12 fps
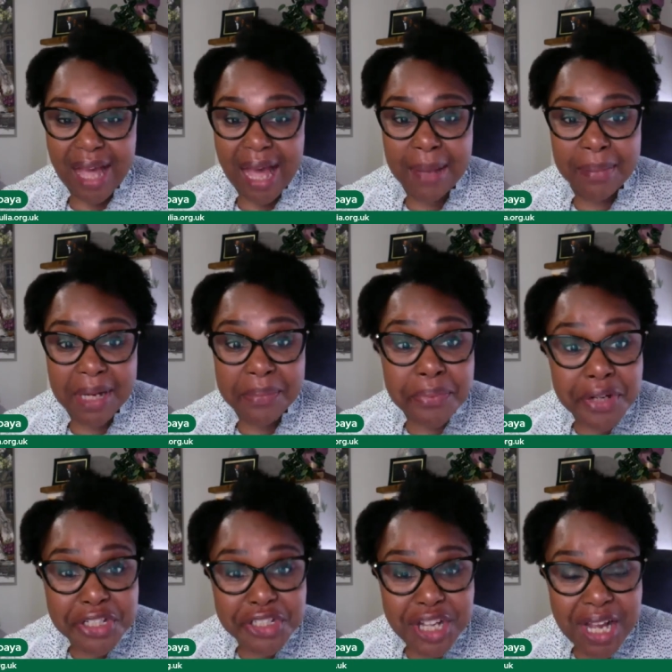blood
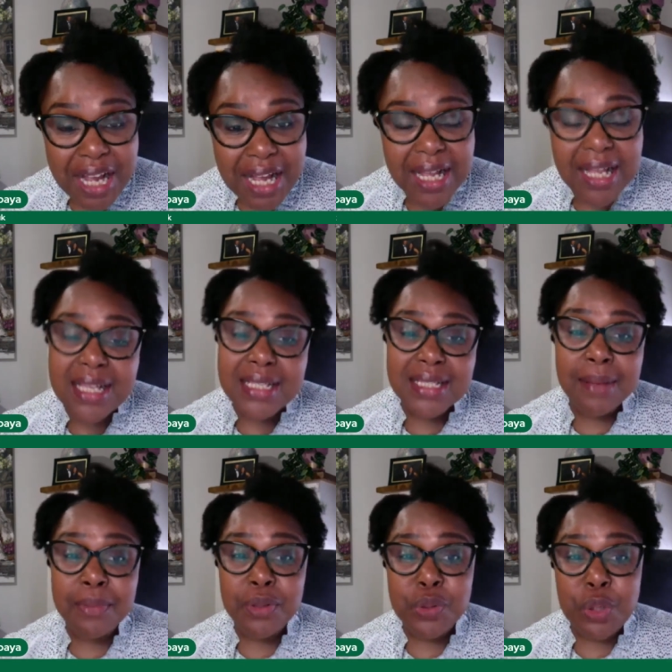pressure,
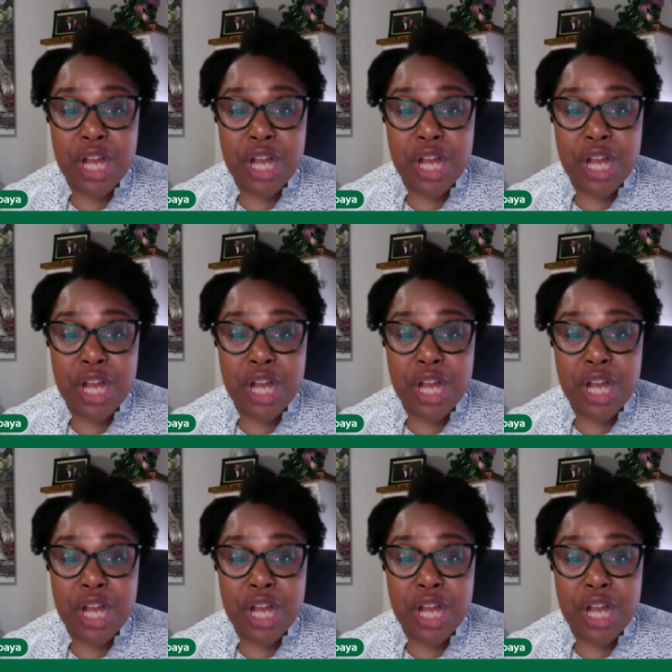somebody who's got